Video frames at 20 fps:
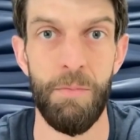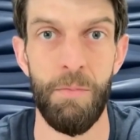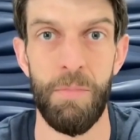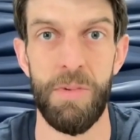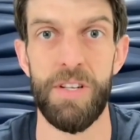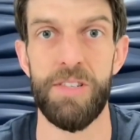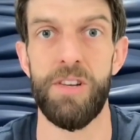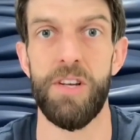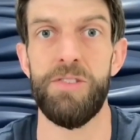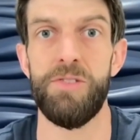
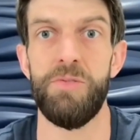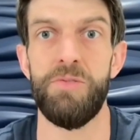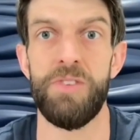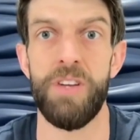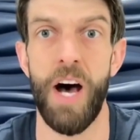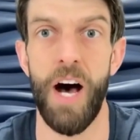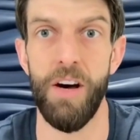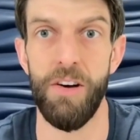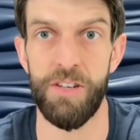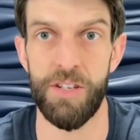but is also
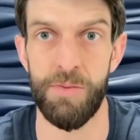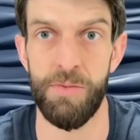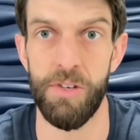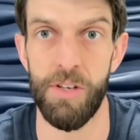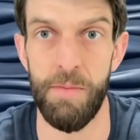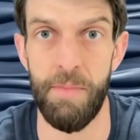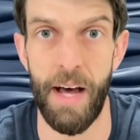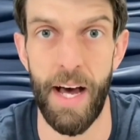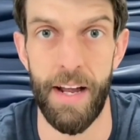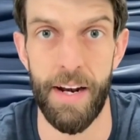
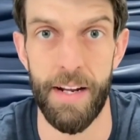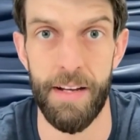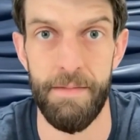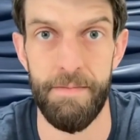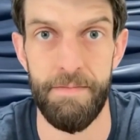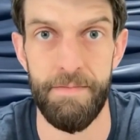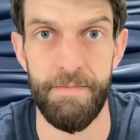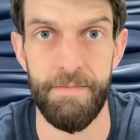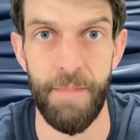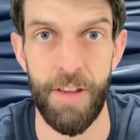knowledgeable about it.
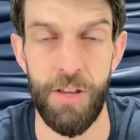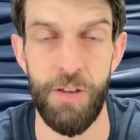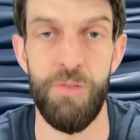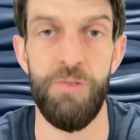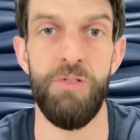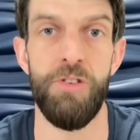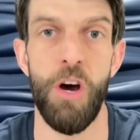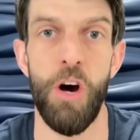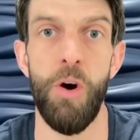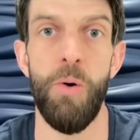
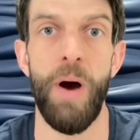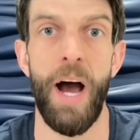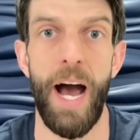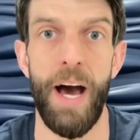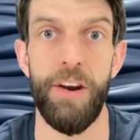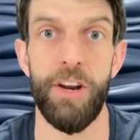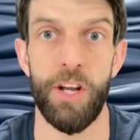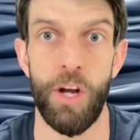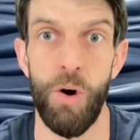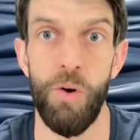You know
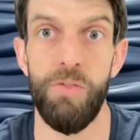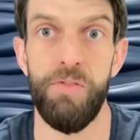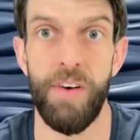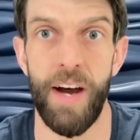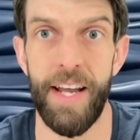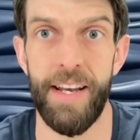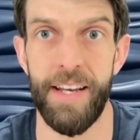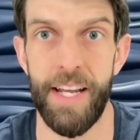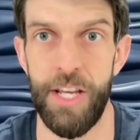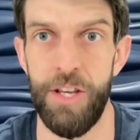how to go
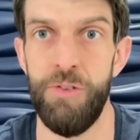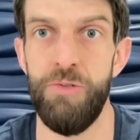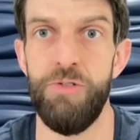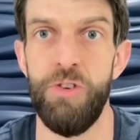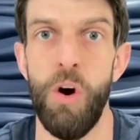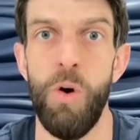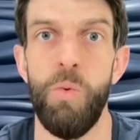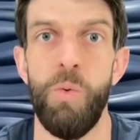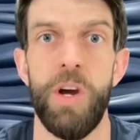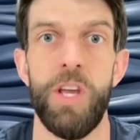find it. You
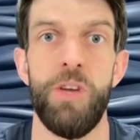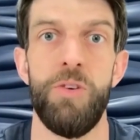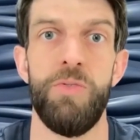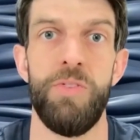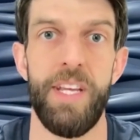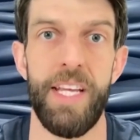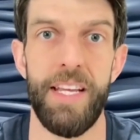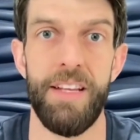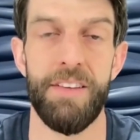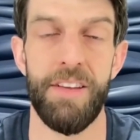know what you
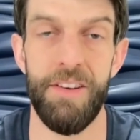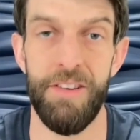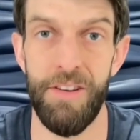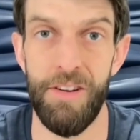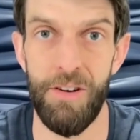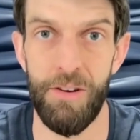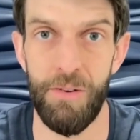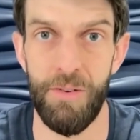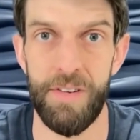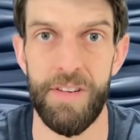need to
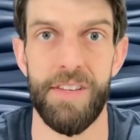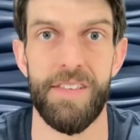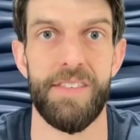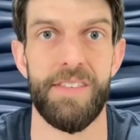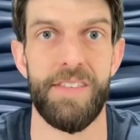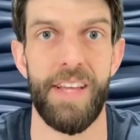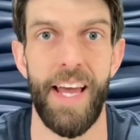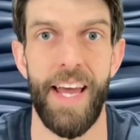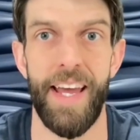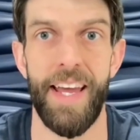do to
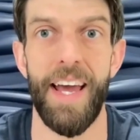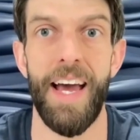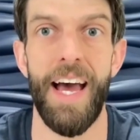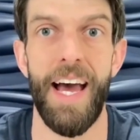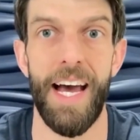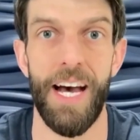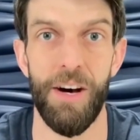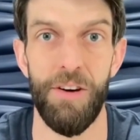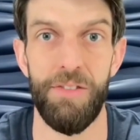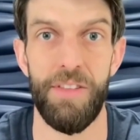stay
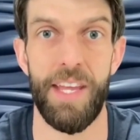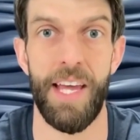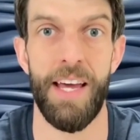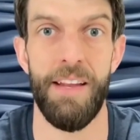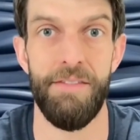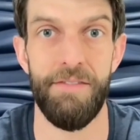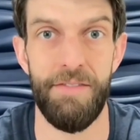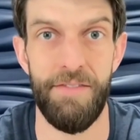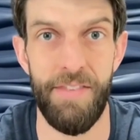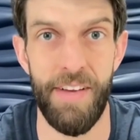healthy
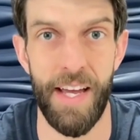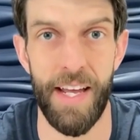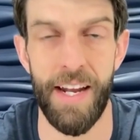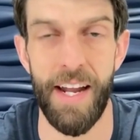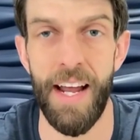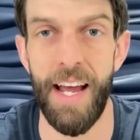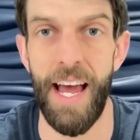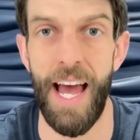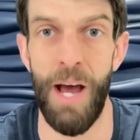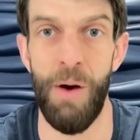and
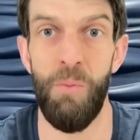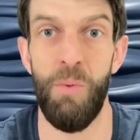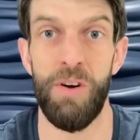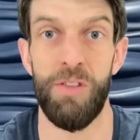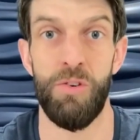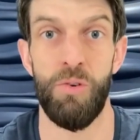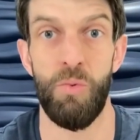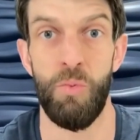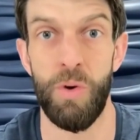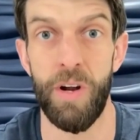fit. And
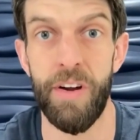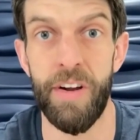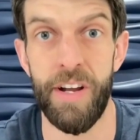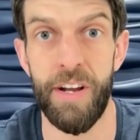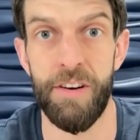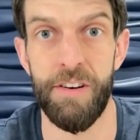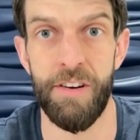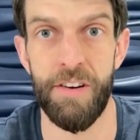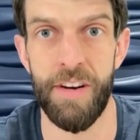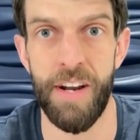whether we're
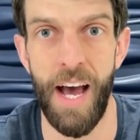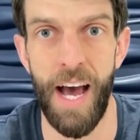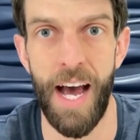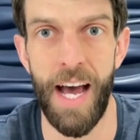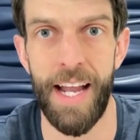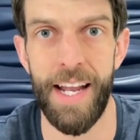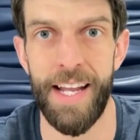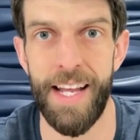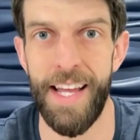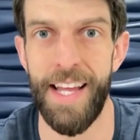here or
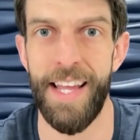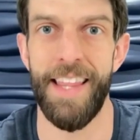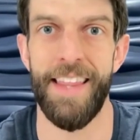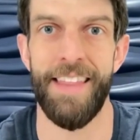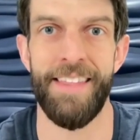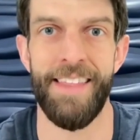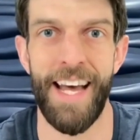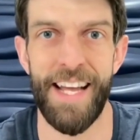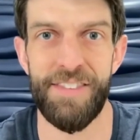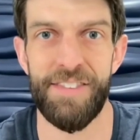not,
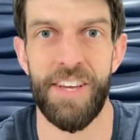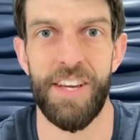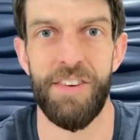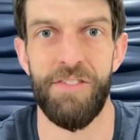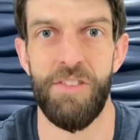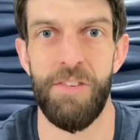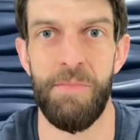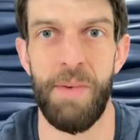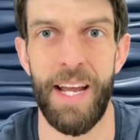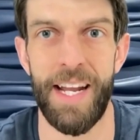that's going to
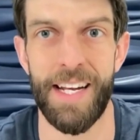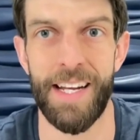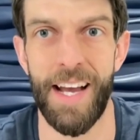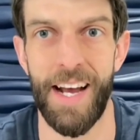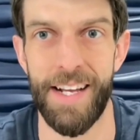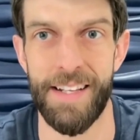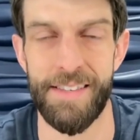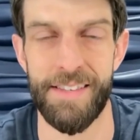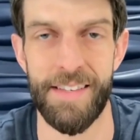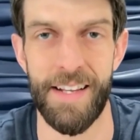remain
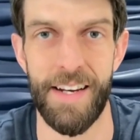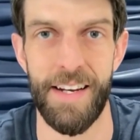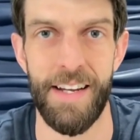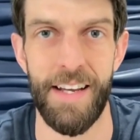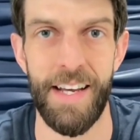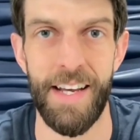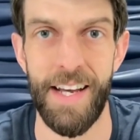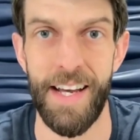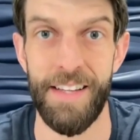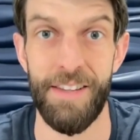constant.
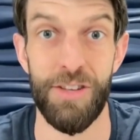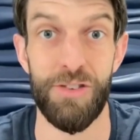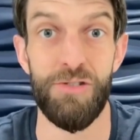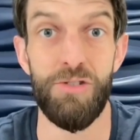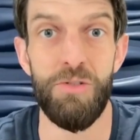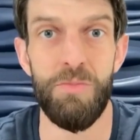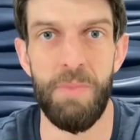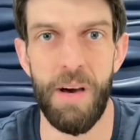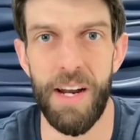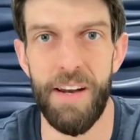And the
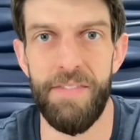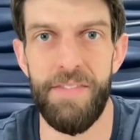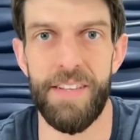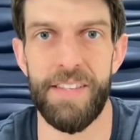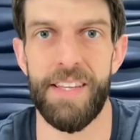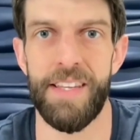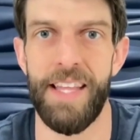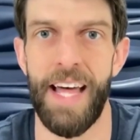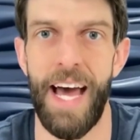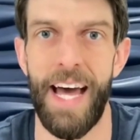true
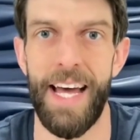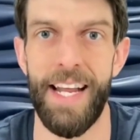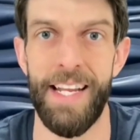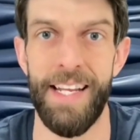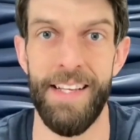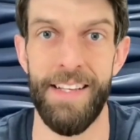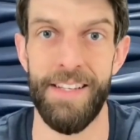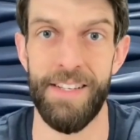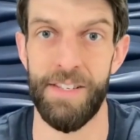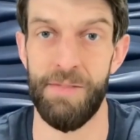benefit to that
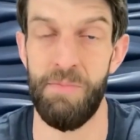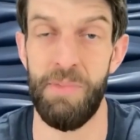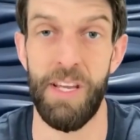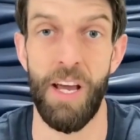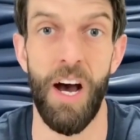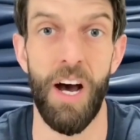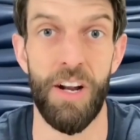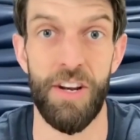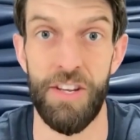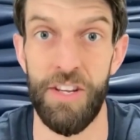is
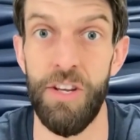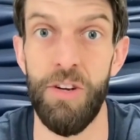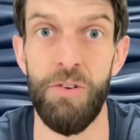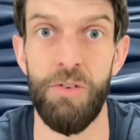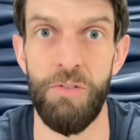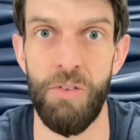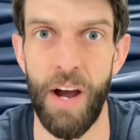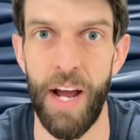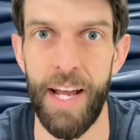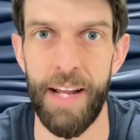beyond you,
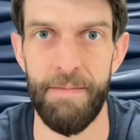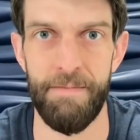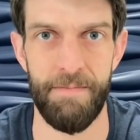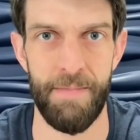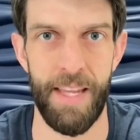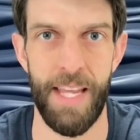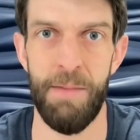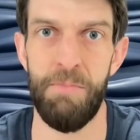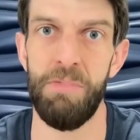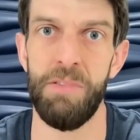right?
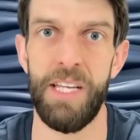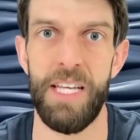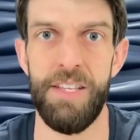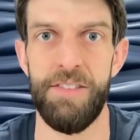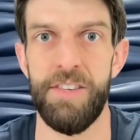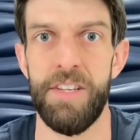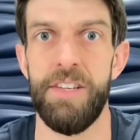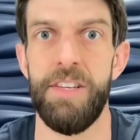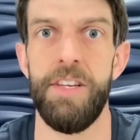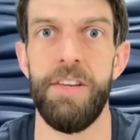It
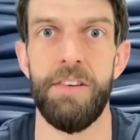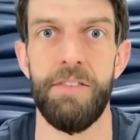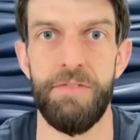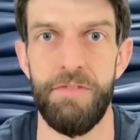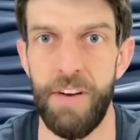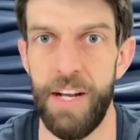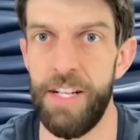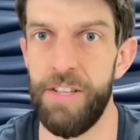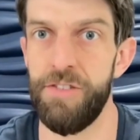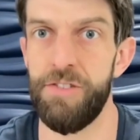bleeds into your
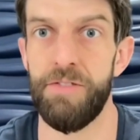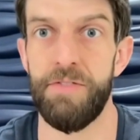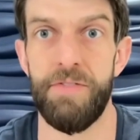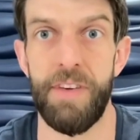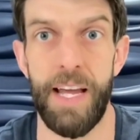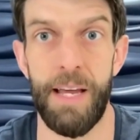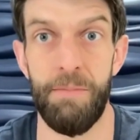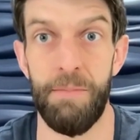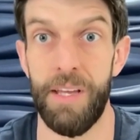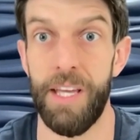friends, your
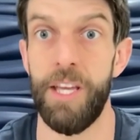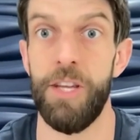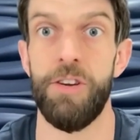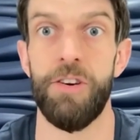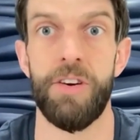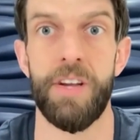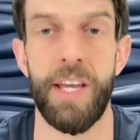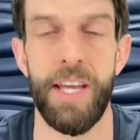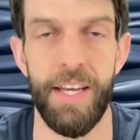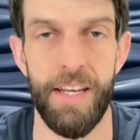family,
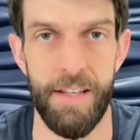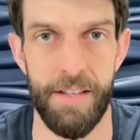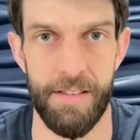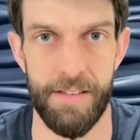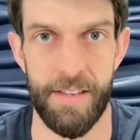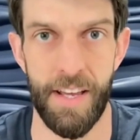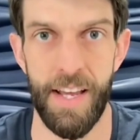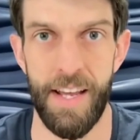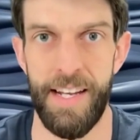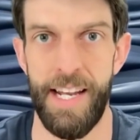your
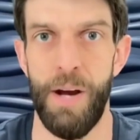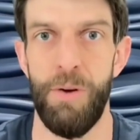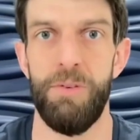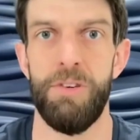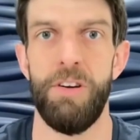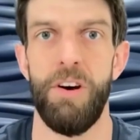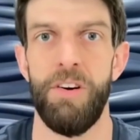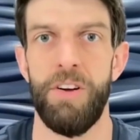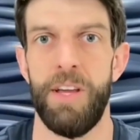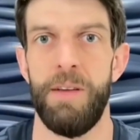kids. Now we're
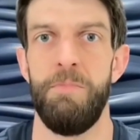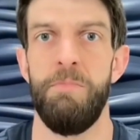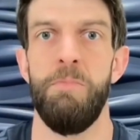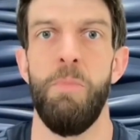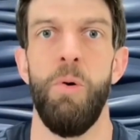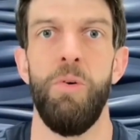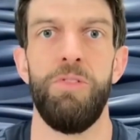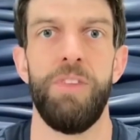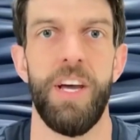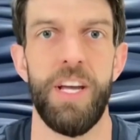talking
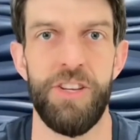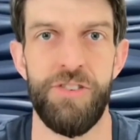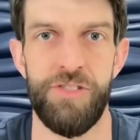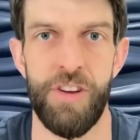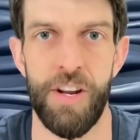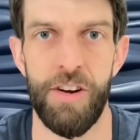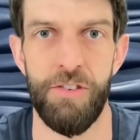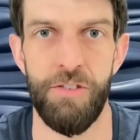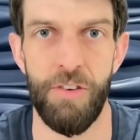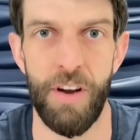multi
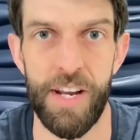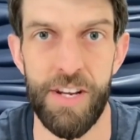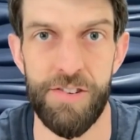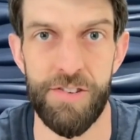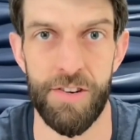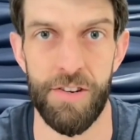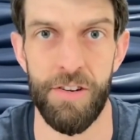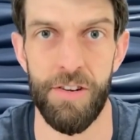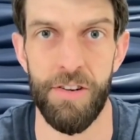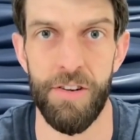
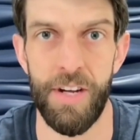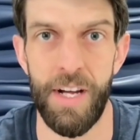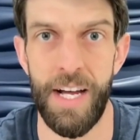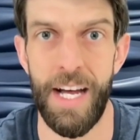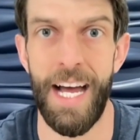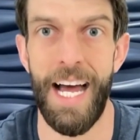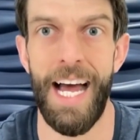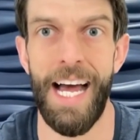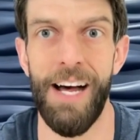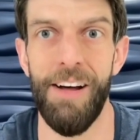generational
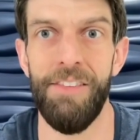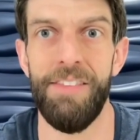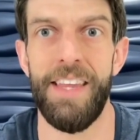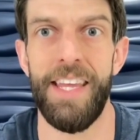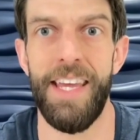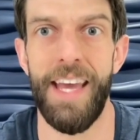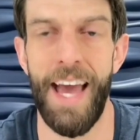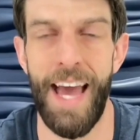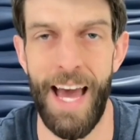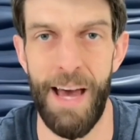
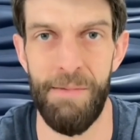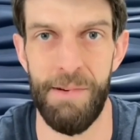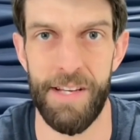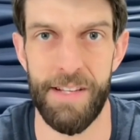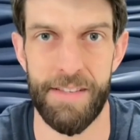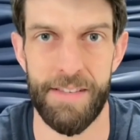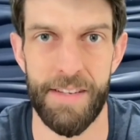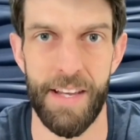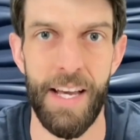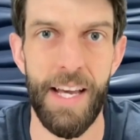healthy
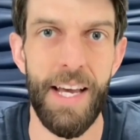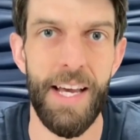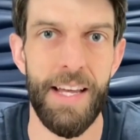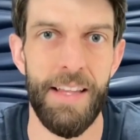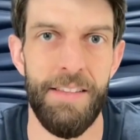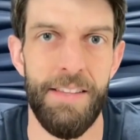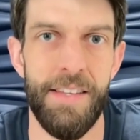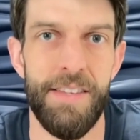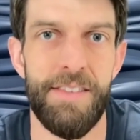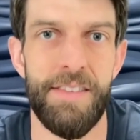habits.
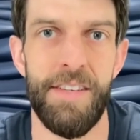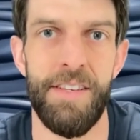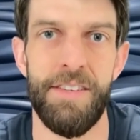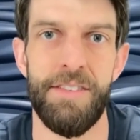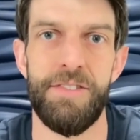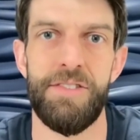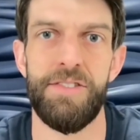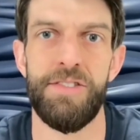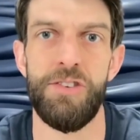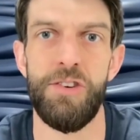This
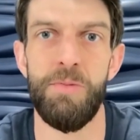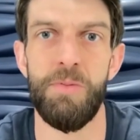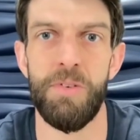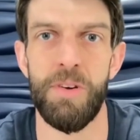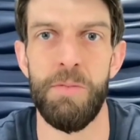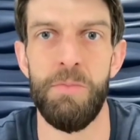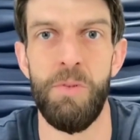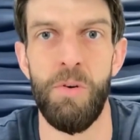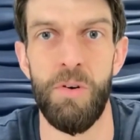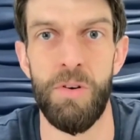is super
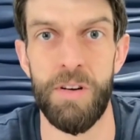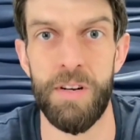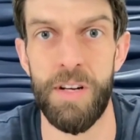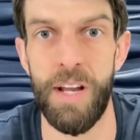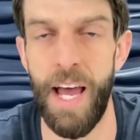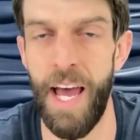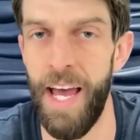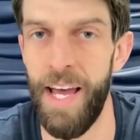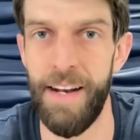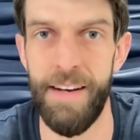important,
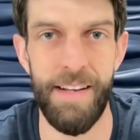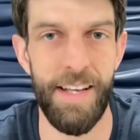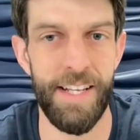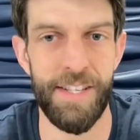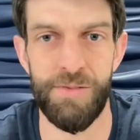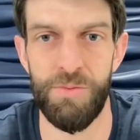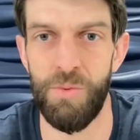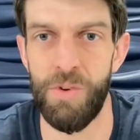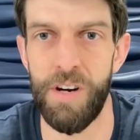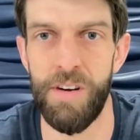and
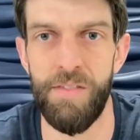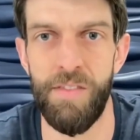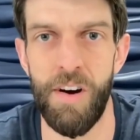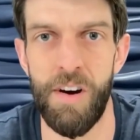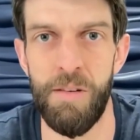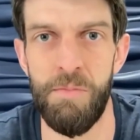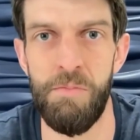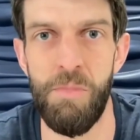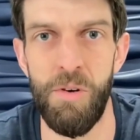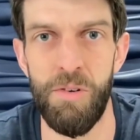it's one of
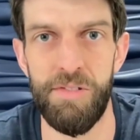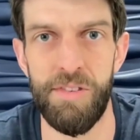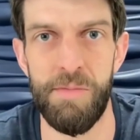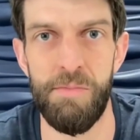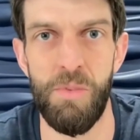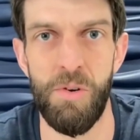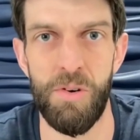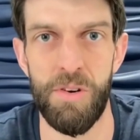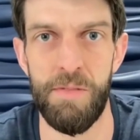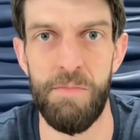our most
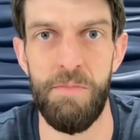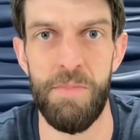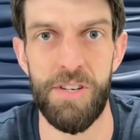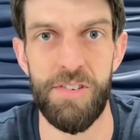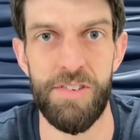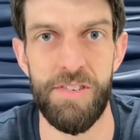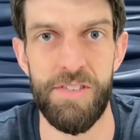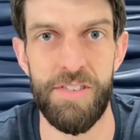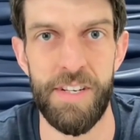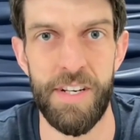important
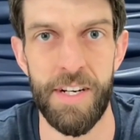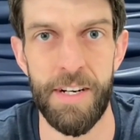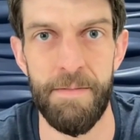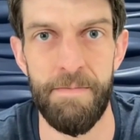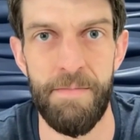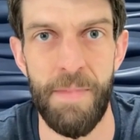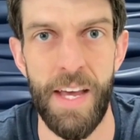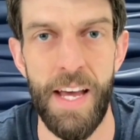missions here